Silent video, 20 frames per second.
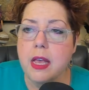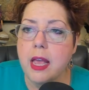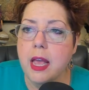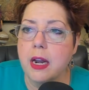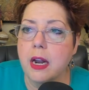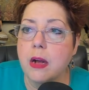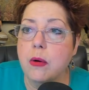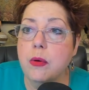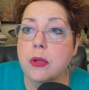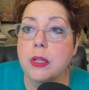
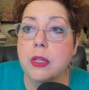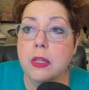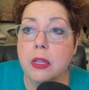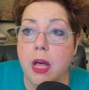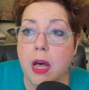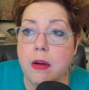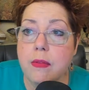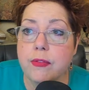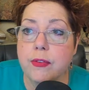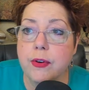And I would
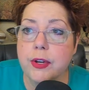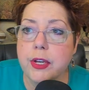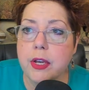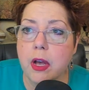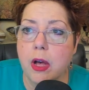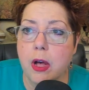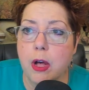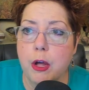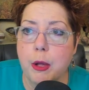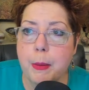love for
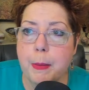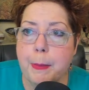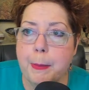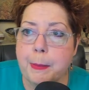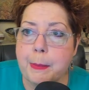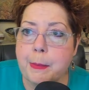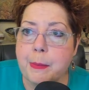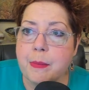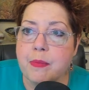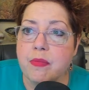y'all
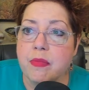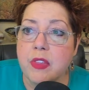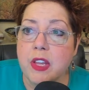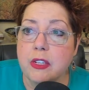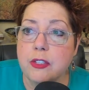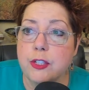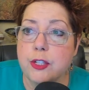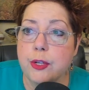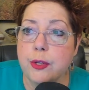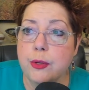
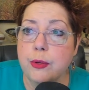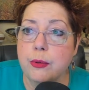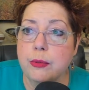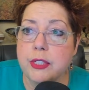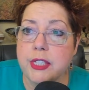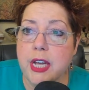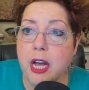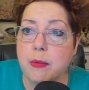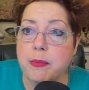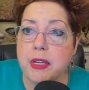to
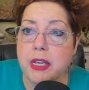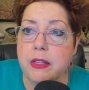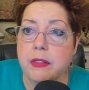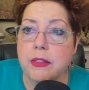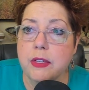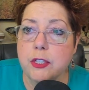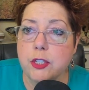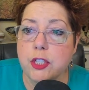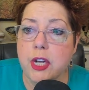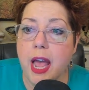tell me in
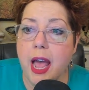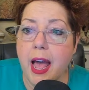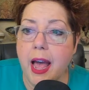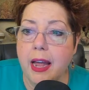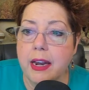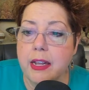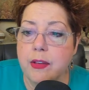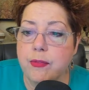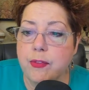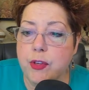the
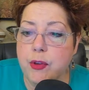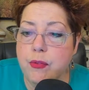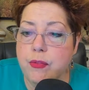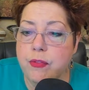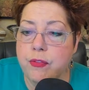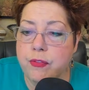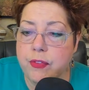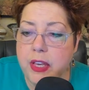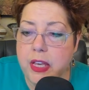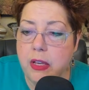chat if you
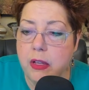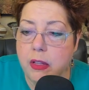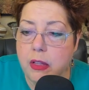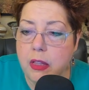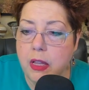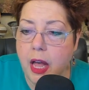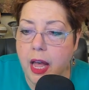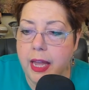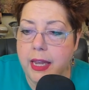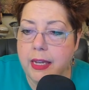feel
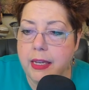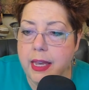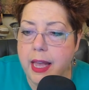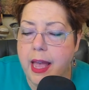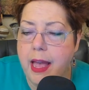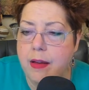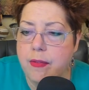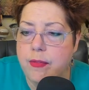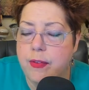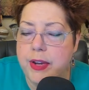like
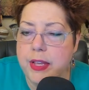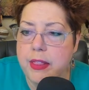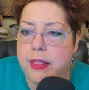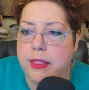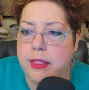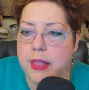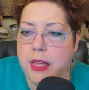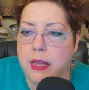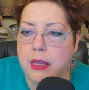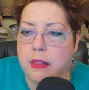
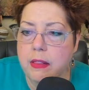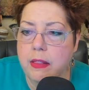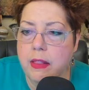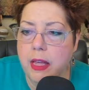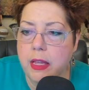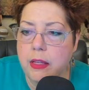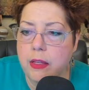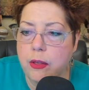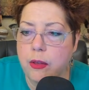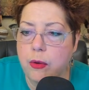everything
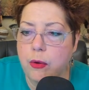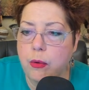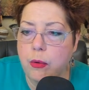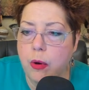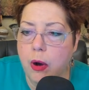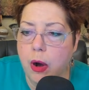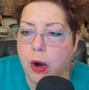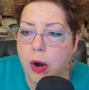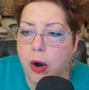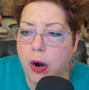that
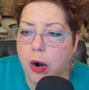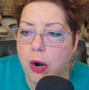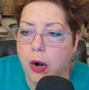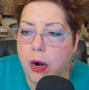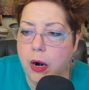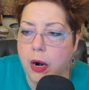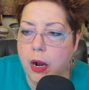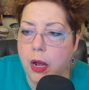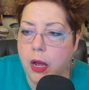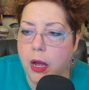you
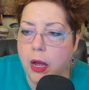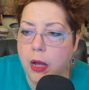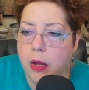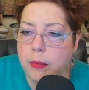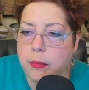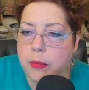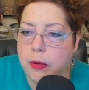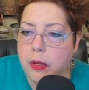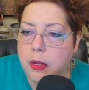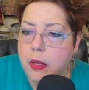are,
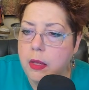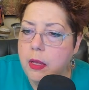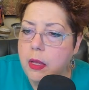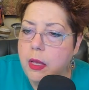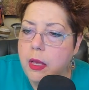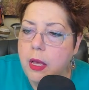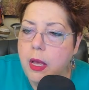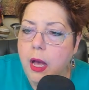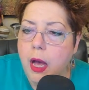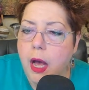Hamed
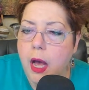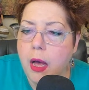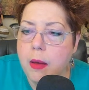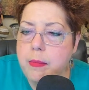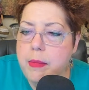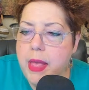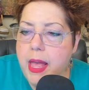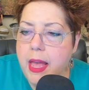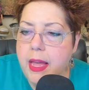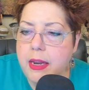
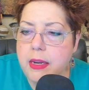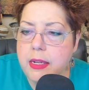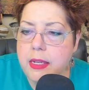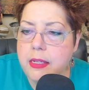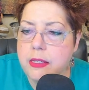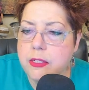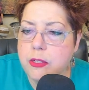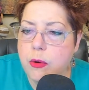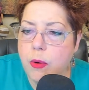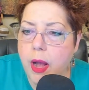
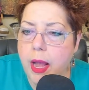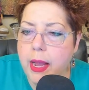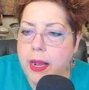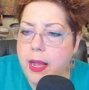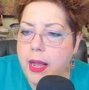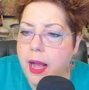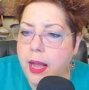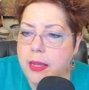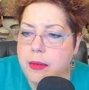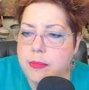Isquiak,
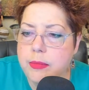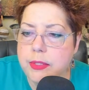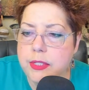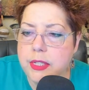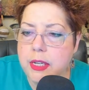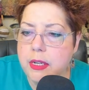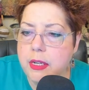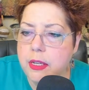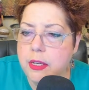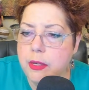I am
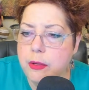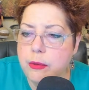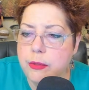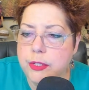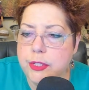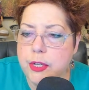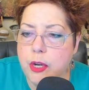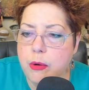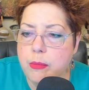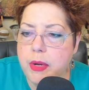sending you
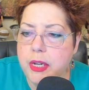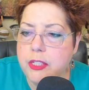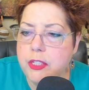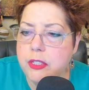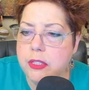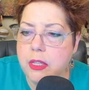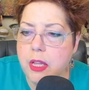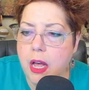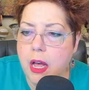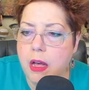so much
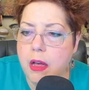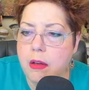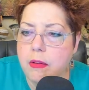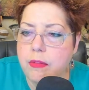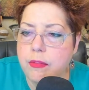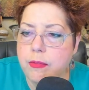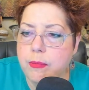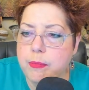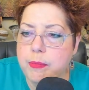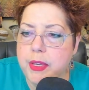
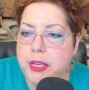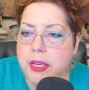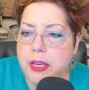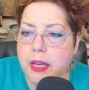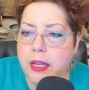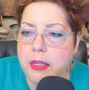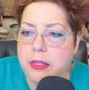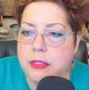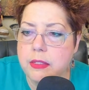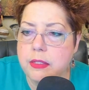love,
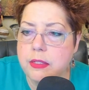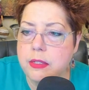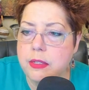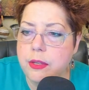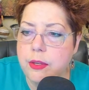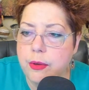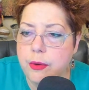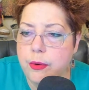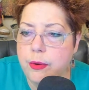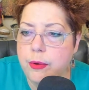because
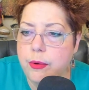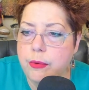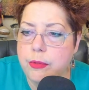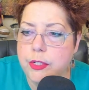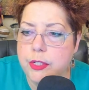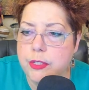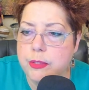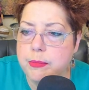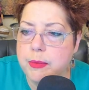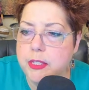you
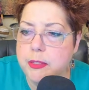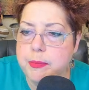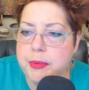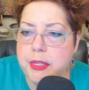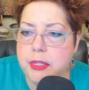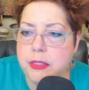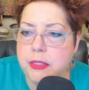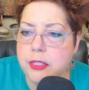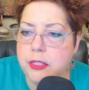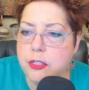just must be
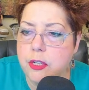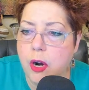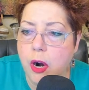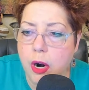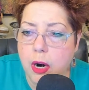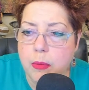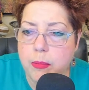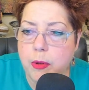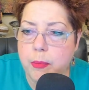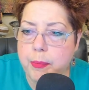in such
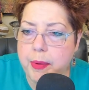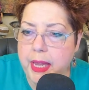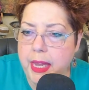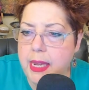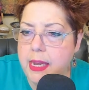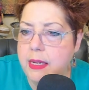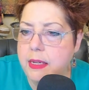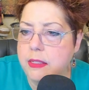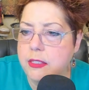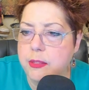horrible
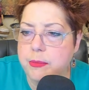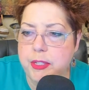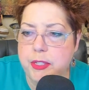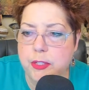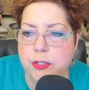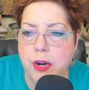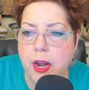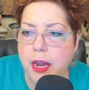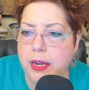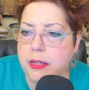pain to be
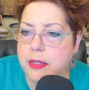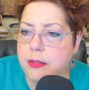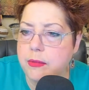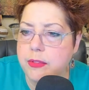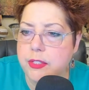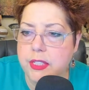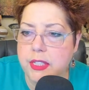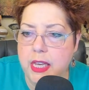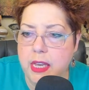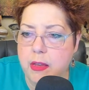trying to
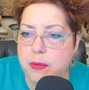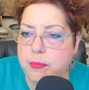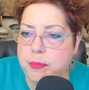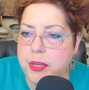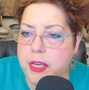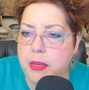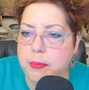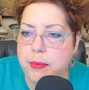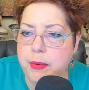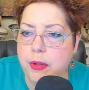scam
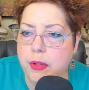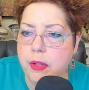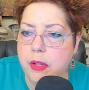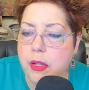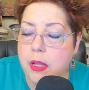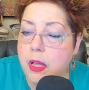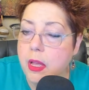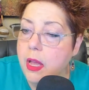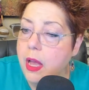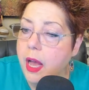people.
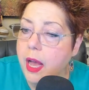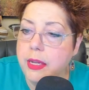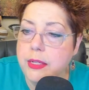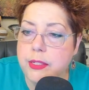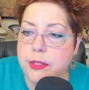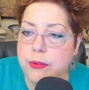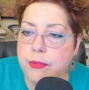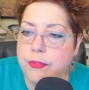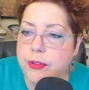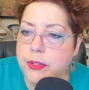I
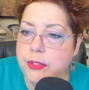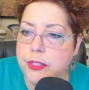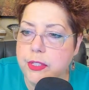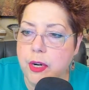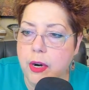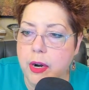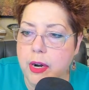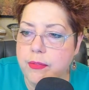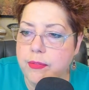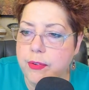do feel
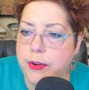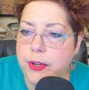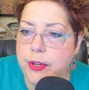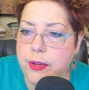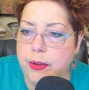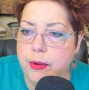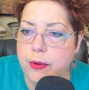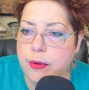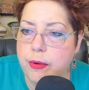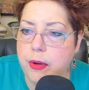sorry for
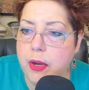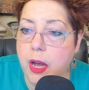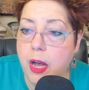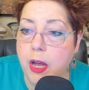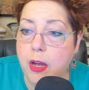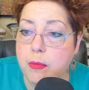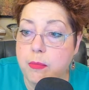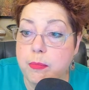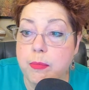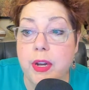you,
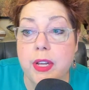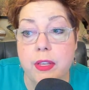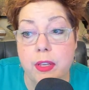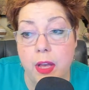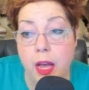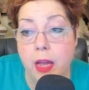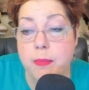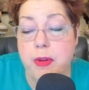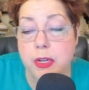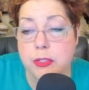but
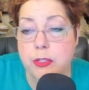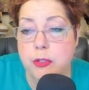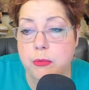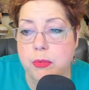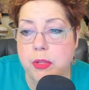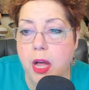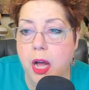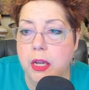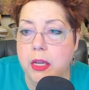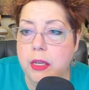I'm also
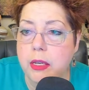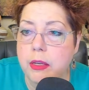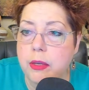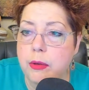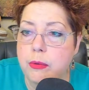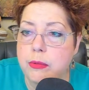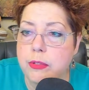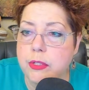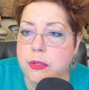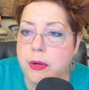blocking
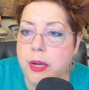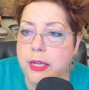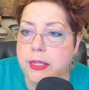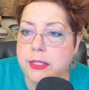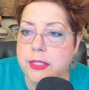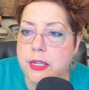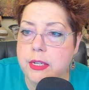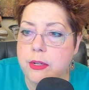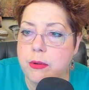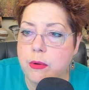you. So I
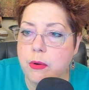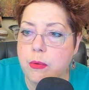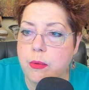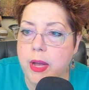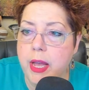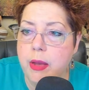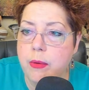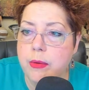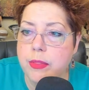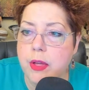send you
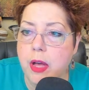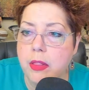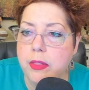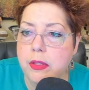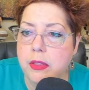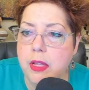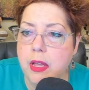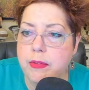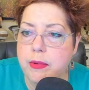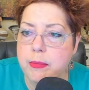away with all the
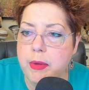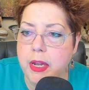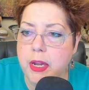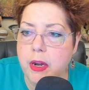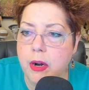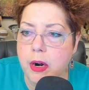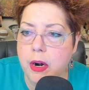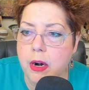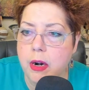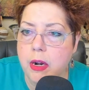love in my
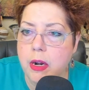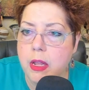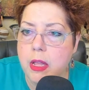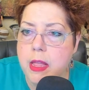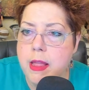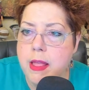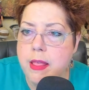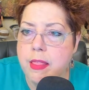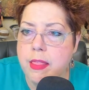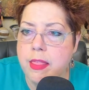heart.
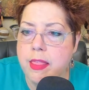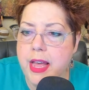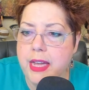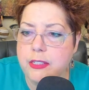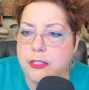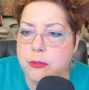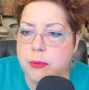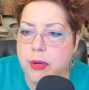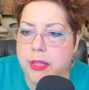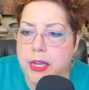
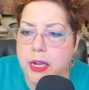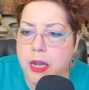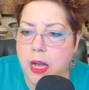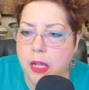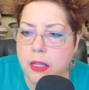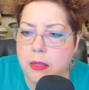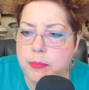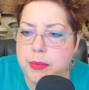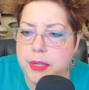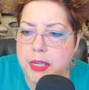That's why they
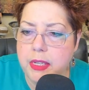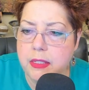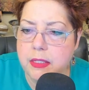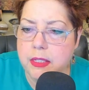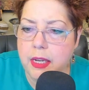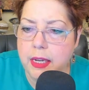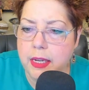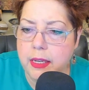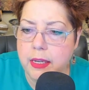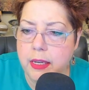call it being
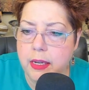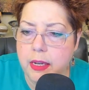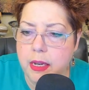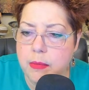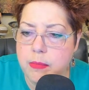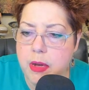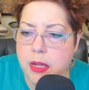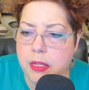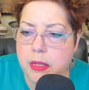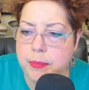psychic.
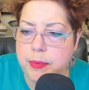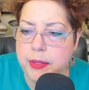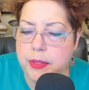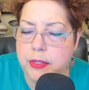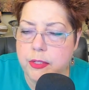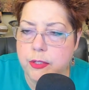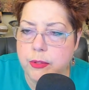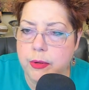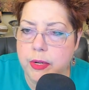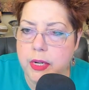I'm all up in
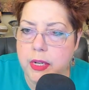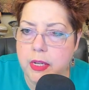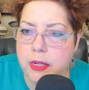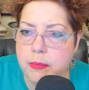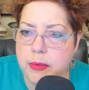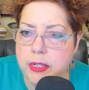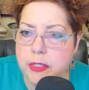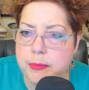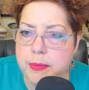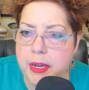this reading and
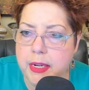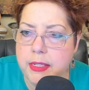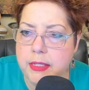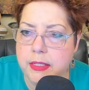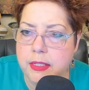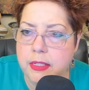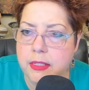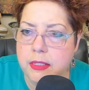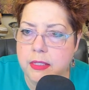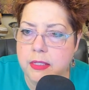my spidey
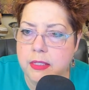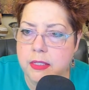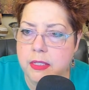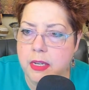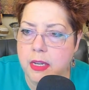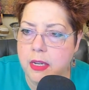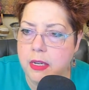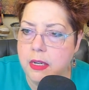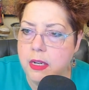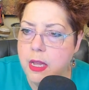senses
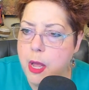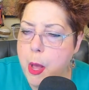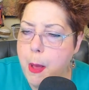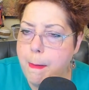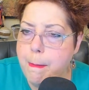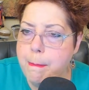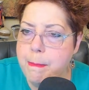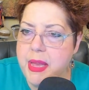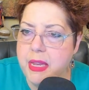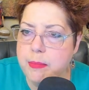said,
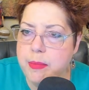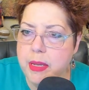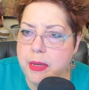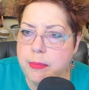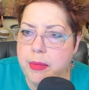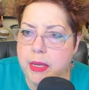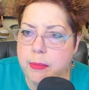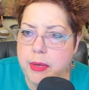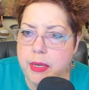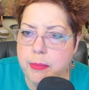bing, bing,
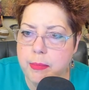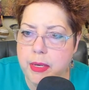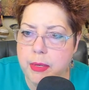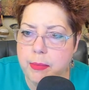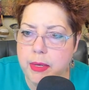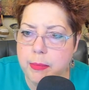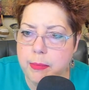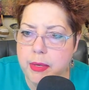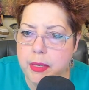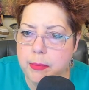bing, bing, bing,
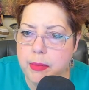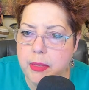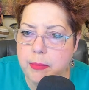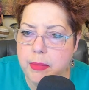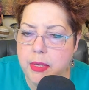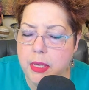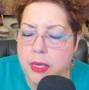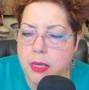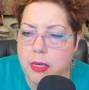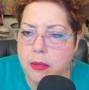bing, bing, bing,
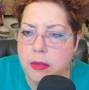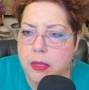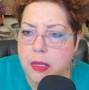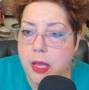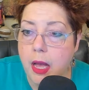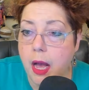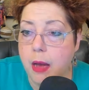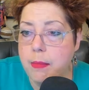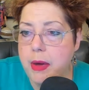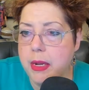bing.
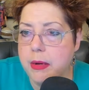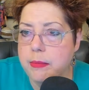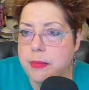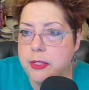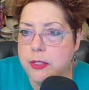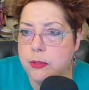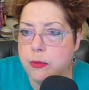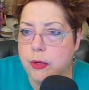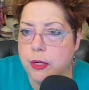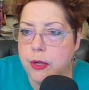I might've
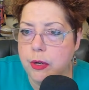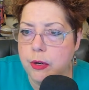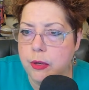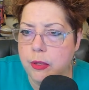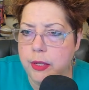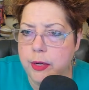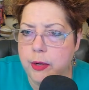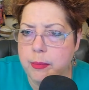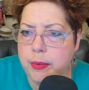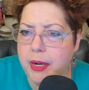missed one
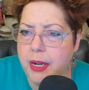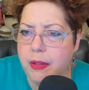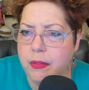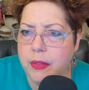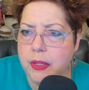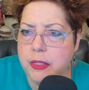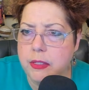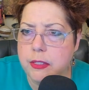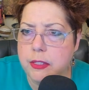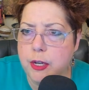earlier, but I don't
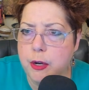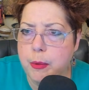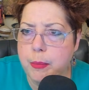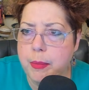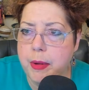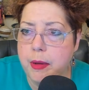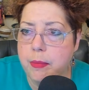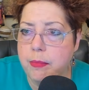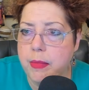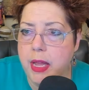think so.
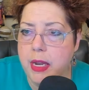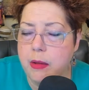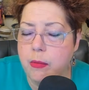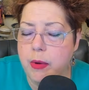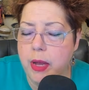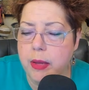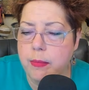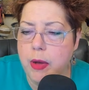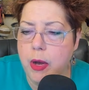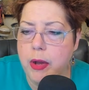But
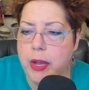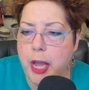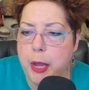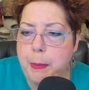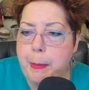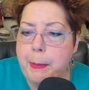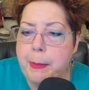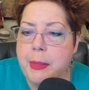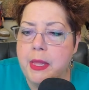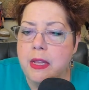anyway, okay.
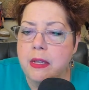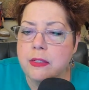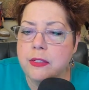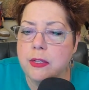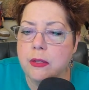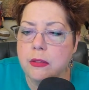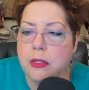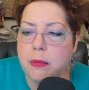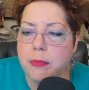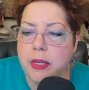
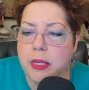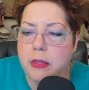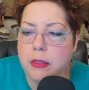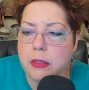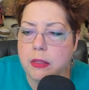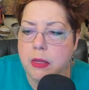So let me